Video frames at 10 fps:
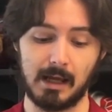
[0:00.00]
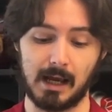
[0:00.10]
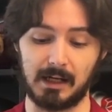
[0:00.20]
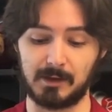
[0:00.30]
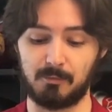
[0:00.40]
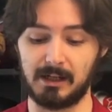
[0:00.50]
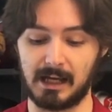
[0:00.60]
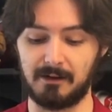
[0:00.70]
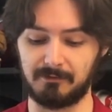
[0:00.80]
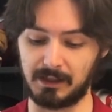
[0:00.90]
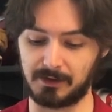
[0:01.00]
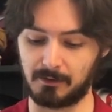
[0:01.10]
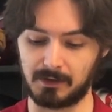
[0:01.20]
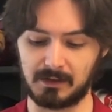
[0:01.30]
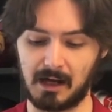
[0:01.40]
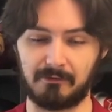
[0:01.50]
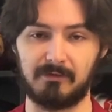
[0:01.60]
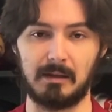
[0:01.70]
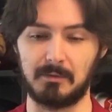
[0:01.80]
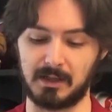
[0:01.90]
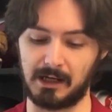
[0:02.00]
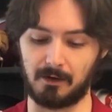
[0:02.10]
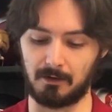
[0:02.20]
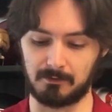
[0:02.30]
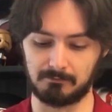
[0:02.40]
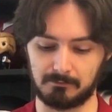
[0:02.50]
and it's pretty hefty, so it's not flimsy at all.